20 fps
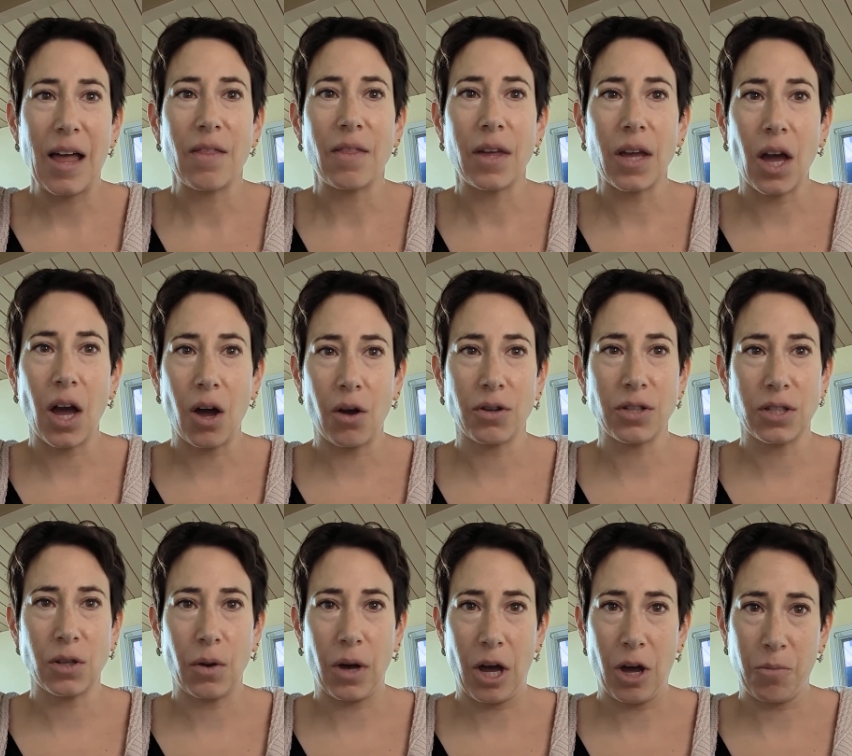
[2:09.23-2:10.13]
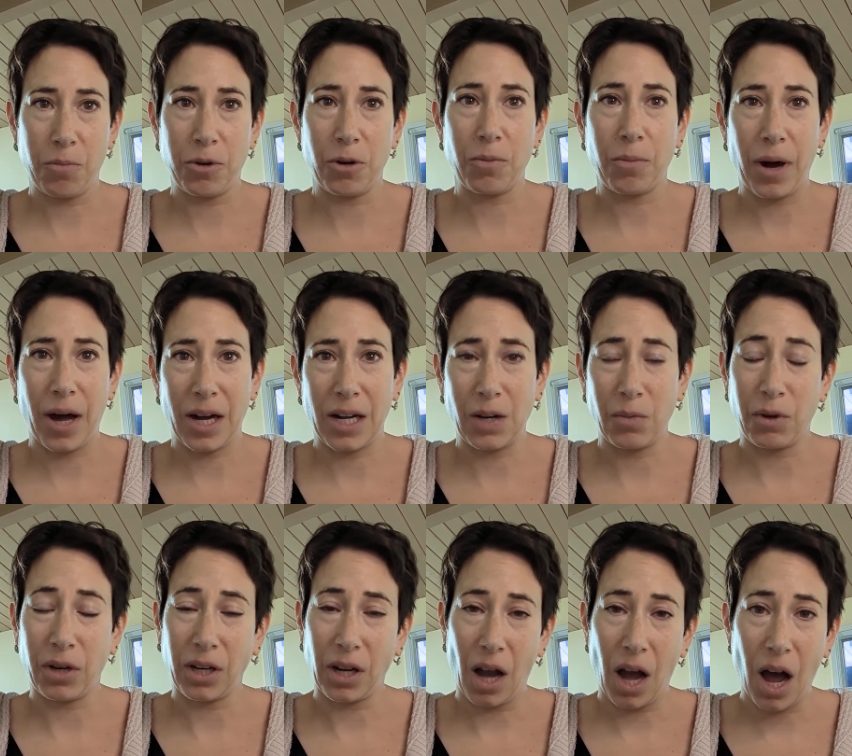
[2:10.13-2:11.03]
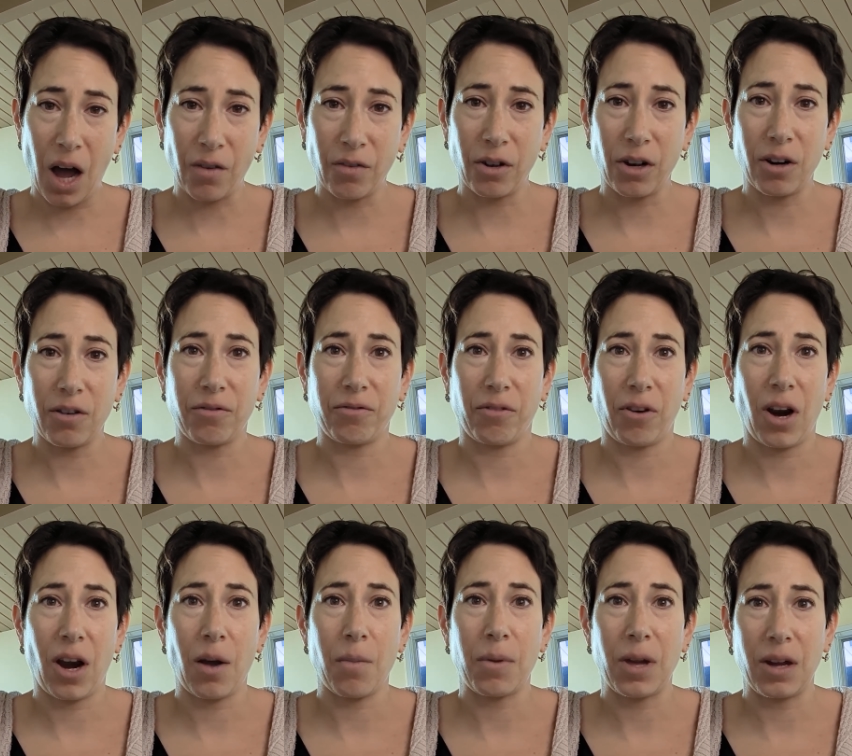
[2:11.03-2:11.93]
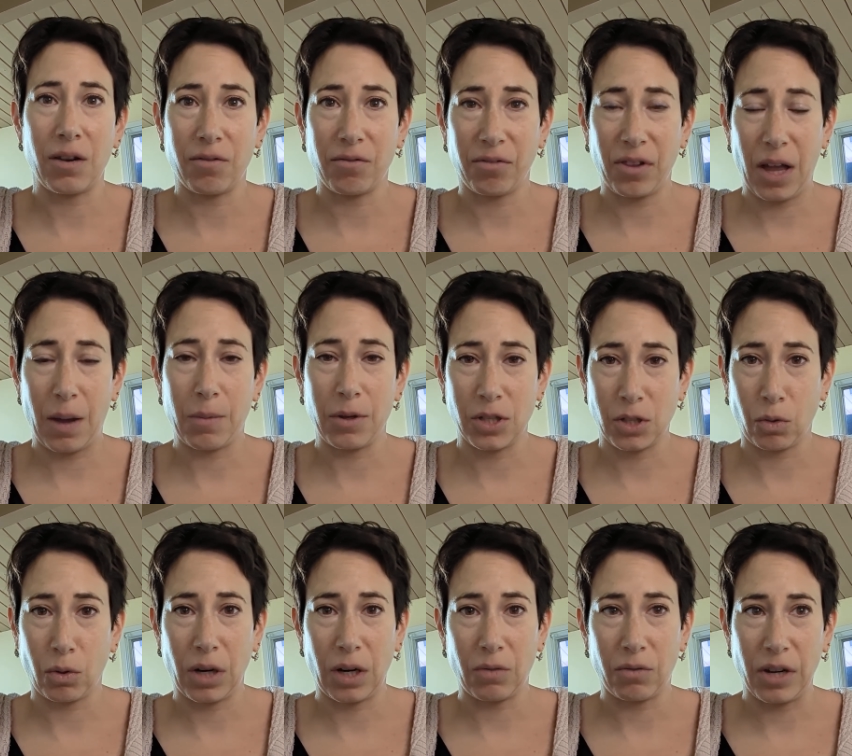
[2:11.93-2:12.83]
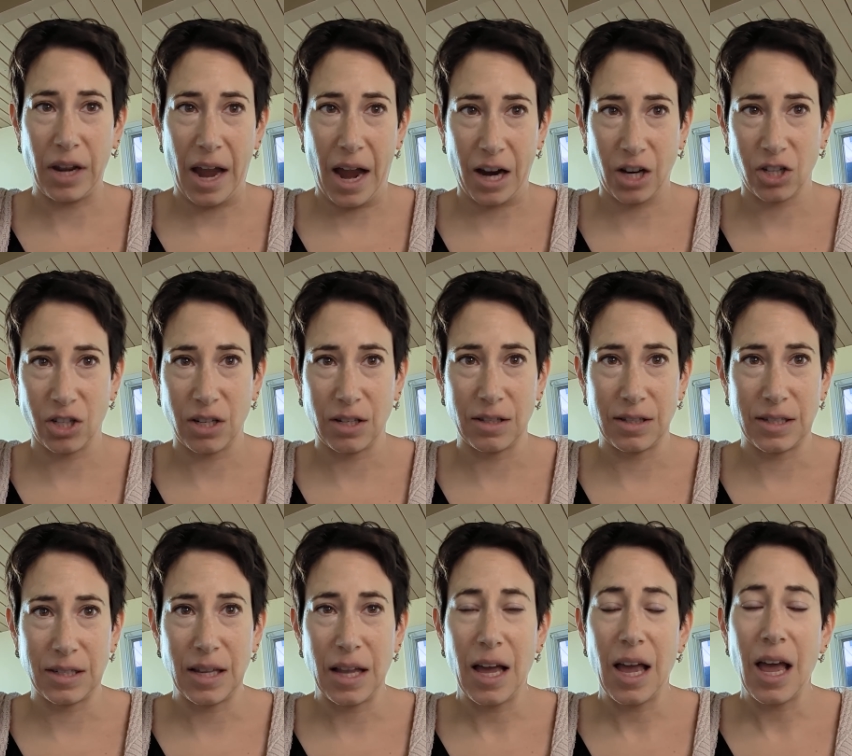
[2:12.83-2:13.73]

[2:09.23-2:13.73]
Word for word: They also help your body recover from inflammatory reactions.